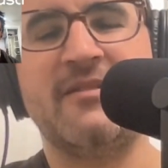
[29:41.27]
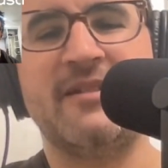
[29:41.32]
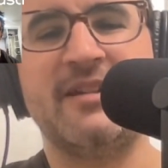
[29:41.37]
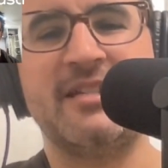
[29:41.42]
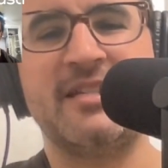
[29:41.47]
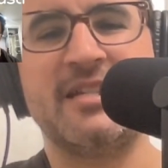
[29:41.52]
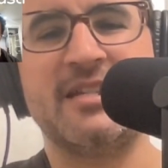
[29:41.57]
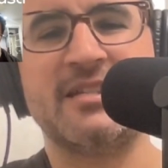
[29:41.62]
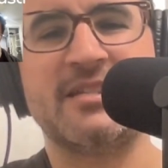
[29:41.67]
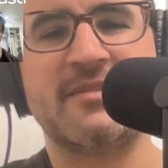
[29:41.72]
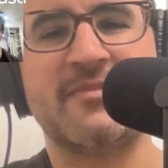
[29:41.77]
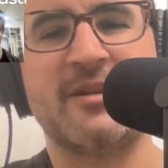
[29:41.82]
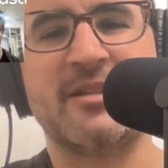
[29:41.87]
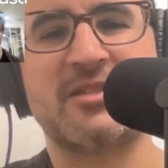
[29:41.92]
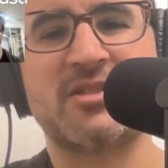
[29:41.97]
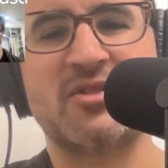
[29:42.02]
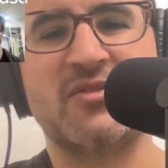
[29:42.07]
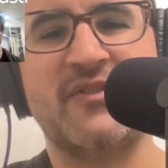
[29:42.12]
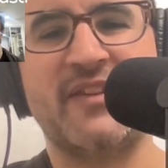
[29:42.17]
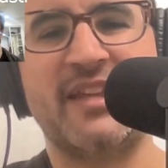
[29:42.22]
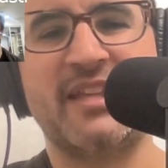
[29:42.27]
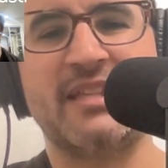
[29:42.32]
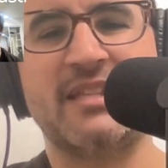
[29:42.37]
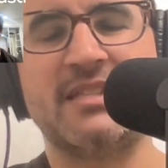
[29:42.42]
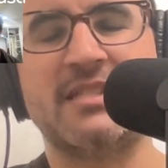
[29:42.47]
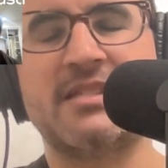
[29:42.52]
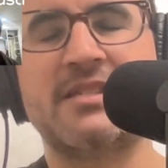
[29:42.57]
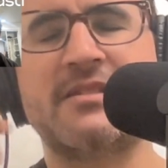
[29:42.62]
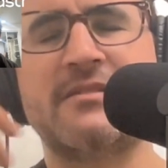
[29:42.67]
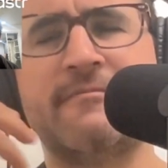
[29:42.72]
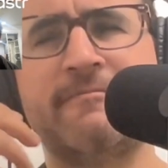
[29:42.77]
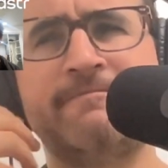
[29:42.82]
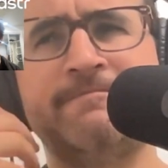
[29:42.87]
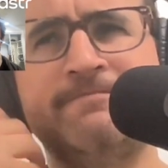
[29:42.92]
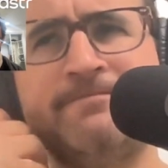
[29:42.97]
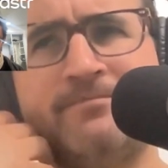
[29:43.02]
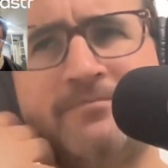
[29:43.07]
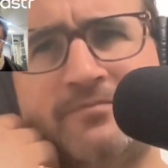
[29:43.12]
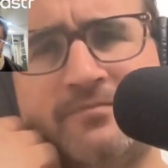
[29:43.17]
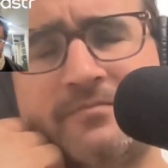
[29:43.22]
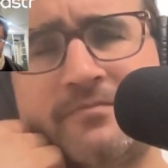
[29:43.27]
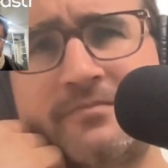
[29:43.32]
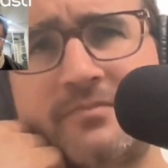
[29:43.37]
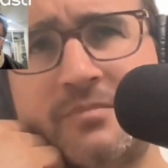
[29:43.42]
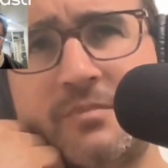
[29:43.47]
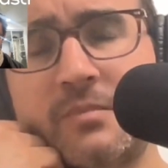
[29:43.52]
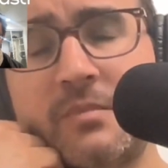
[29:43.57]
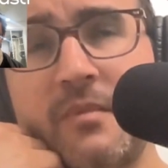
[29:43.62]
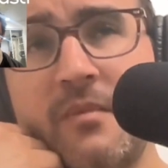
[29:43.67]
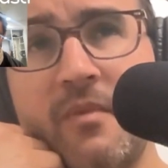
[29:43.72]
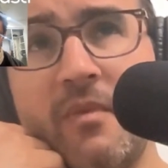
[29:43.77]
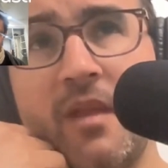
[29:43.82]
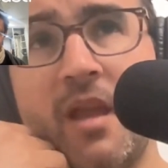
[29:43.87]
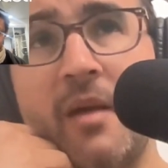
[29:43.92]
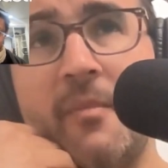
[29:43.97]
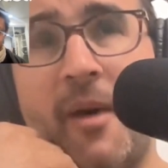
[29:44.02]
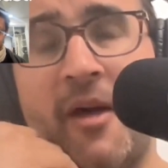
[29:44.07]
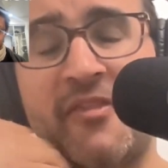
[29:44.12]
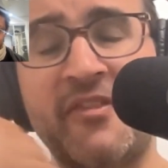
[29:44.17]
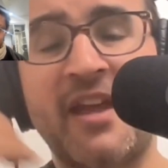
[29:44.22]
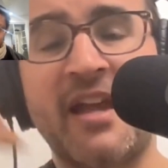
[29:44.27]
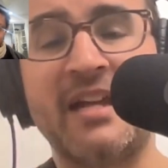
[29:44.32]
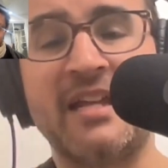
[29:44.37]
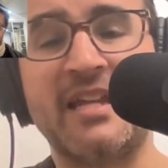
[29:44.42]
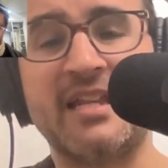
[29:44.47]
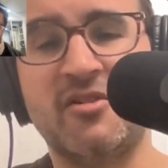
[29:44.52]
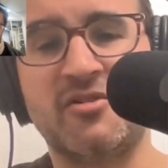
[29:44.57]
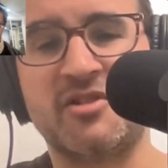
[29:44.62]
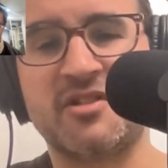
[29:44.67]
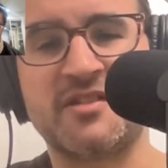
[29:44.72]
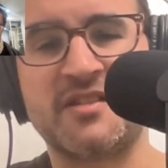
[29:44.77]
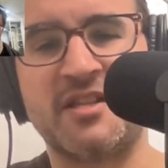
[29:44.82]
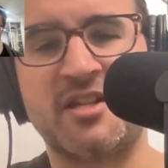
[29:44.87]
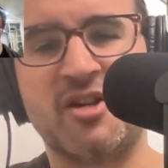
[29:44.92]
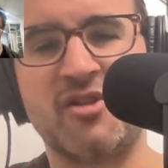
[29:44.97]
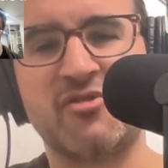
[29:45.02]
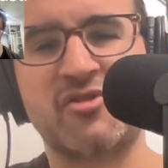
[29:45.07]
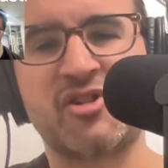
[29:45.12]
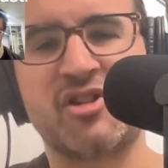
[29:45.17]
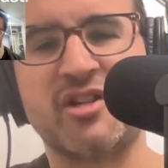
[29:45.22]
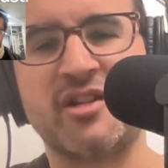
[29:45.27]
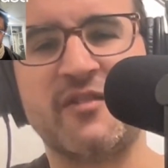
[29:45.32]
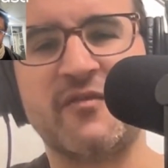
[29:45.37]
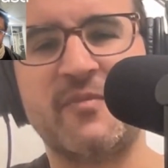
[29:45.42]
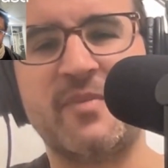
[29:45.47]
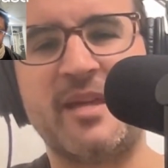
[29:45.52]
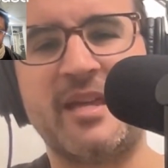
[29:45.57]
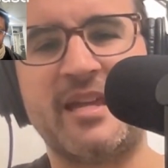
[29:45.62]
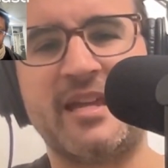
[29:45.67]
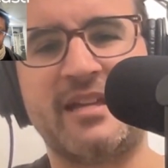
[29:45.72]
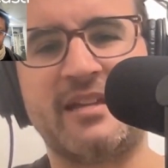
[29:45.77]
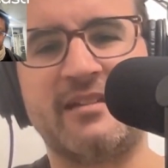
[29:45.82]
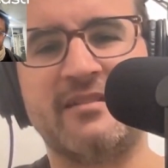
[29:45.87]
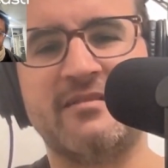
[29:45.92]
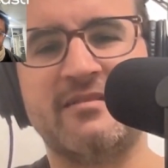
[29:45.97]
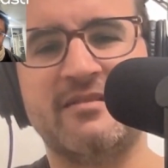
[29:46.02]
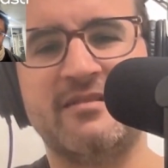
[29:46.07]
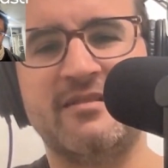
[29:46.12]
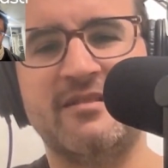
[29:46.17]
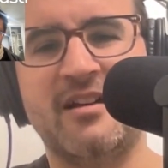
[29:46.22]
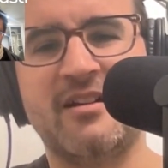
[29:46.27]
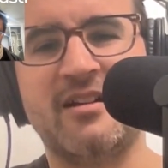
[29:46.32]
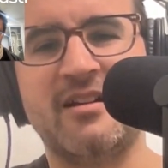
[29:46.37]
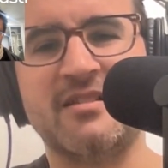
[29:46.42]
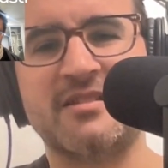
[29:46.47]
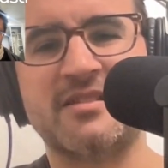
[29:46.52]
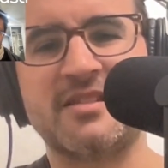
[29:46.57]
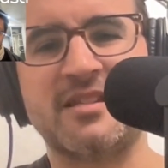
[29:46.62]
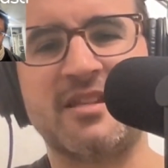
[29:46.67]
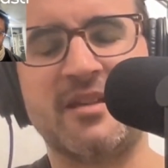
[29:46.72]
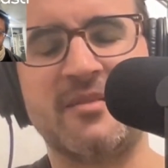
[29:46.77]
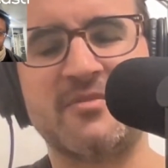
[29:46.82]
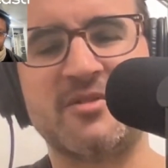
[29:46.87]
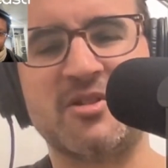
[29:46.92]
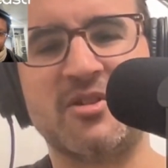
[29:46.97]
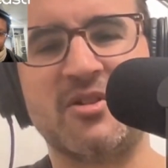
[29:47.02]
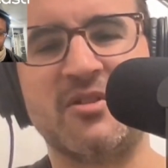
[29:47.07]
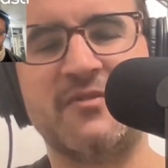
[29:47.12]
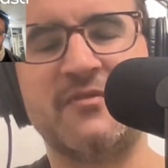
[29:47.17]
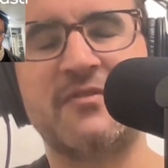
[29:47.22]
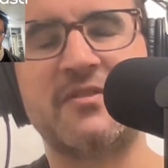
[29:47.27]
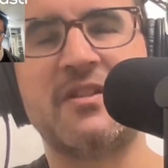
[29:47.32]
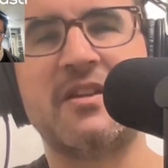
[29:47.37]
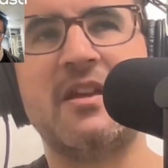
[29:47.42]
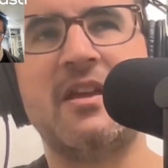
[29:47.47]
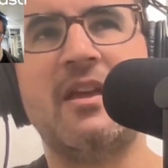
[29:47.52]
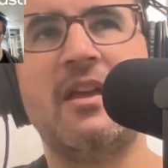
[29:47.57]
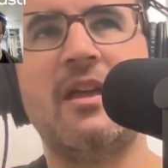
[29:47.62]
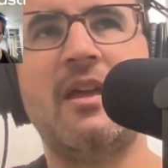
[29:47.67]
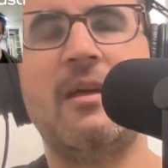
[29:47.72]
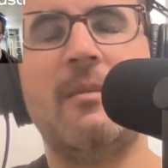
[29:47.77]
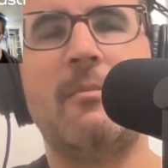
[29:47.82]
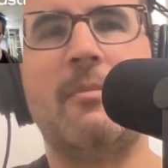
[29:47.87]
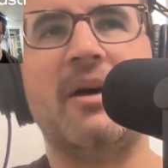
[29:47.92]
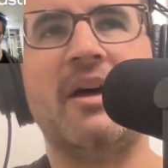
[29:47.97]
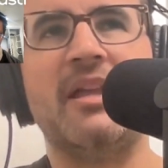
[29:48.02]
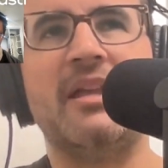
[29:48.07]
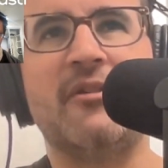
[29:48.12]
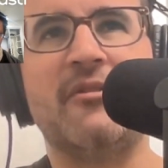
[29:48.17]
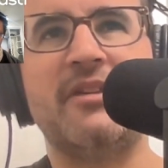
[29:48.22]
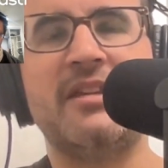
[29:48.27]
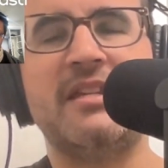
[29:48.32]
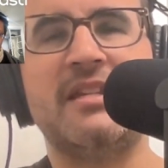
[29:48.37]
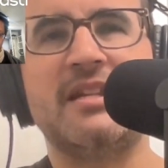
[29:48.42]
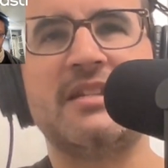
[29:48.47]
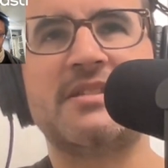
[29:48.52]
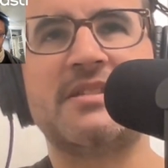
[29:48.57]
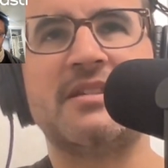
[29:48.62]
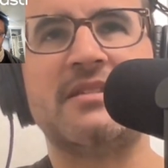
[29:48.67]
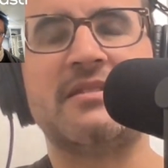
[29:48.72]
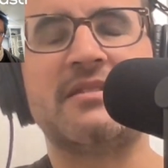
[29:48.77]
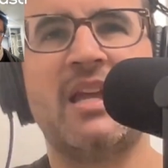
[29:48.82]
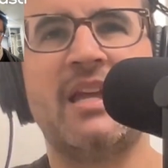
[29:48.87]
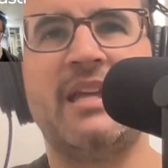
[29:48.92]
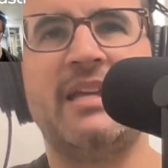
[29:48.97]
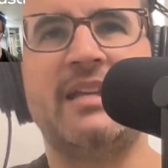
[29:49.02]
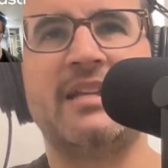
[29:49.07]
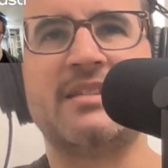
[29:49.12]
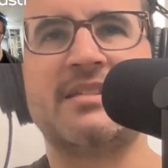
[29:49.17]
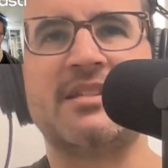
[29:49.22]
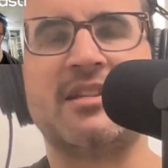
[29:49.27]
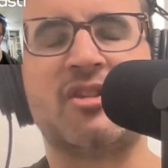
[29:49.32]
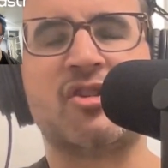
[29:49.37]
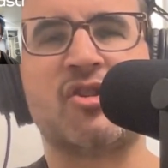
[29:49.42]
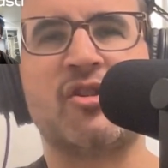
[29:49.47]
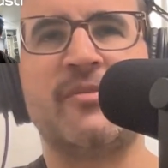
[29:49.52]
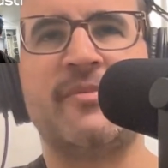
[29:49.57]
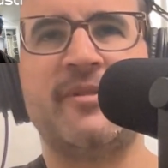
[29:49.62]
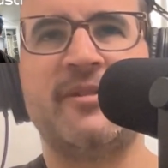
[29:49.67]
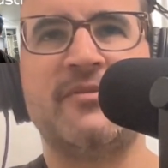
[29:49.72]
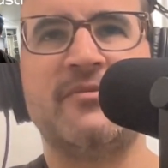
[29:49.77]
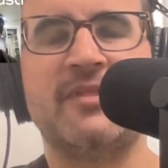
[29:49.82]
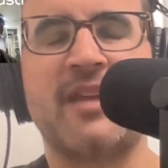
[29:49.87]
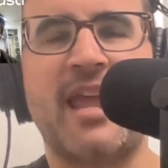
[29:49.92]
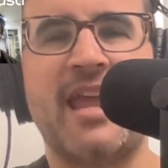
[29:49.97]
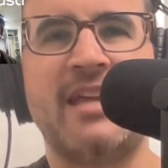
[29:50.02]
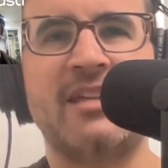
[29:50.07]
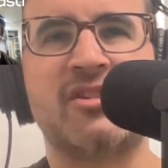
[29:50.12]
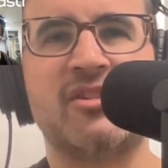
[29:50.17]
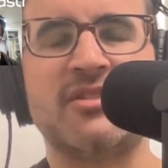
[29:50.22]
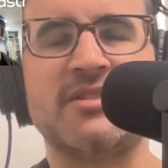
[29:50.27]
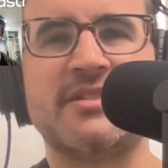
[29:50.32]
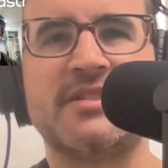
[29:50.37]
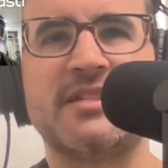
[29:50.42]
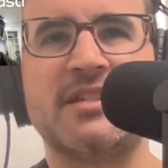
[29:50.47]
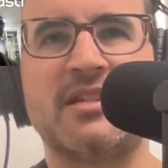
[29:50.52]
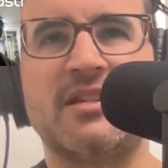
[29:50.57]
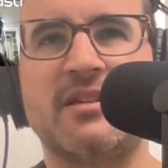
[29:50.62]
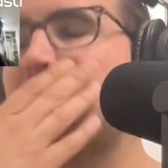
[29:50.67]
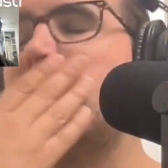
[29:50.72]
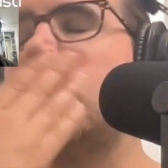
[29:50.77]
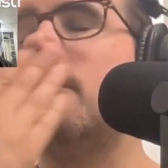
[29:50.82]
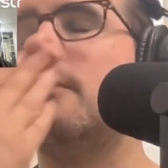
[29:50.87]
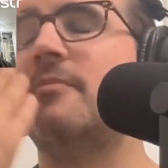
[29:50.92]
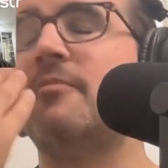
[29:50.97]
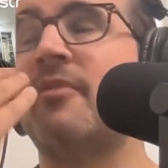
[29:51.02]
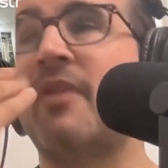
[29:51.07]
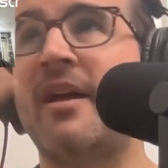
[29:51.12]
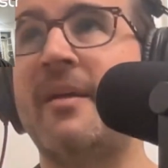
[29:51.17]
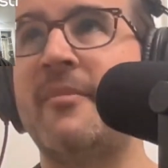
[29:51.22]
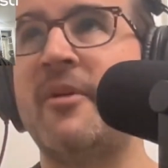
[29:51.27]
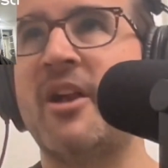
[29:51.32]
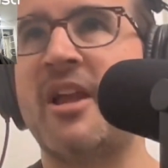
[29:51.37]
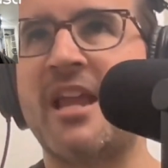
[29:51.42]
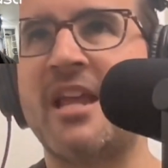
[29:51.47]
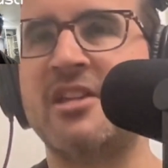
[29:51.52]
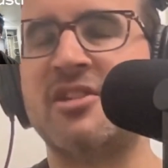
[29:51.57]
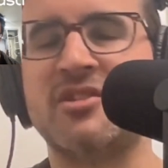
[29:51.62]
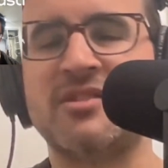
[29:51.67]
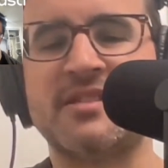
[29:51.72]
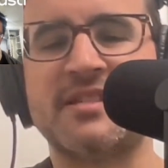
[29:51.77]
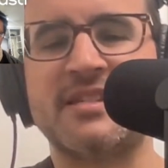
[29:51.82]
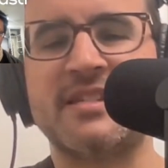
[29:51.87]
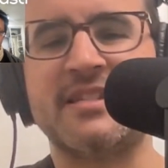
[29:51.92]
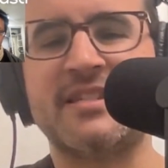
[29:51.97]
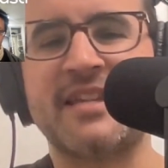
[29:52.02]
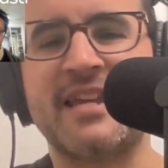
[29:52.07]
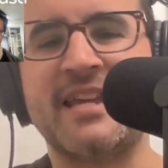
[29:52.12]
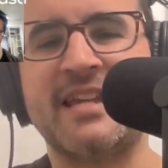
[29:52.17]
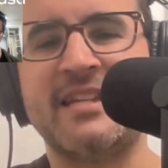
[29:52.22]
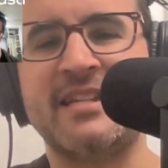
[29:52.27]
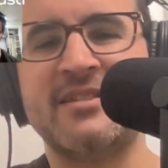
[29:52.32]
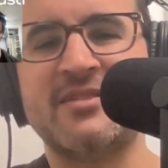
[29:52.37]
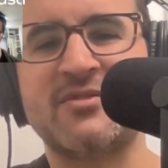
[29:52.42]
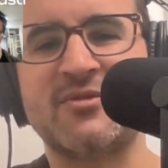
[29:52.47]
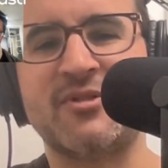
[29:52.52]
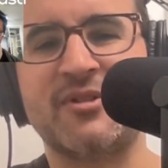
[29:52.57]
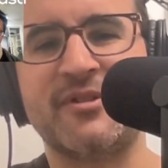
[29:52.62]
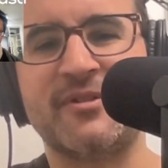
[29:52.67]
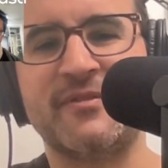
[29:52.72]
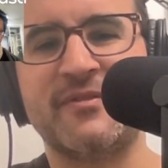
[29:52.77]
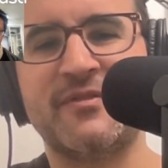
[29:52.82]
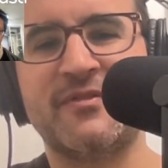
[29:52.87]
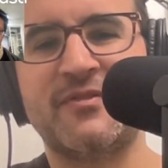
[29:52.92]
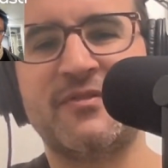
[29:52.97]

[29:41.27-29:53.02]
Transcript: ideas about surveillance. about just the notion of being constantly observed. But he doesn't attribute agency or primary agency to any sort of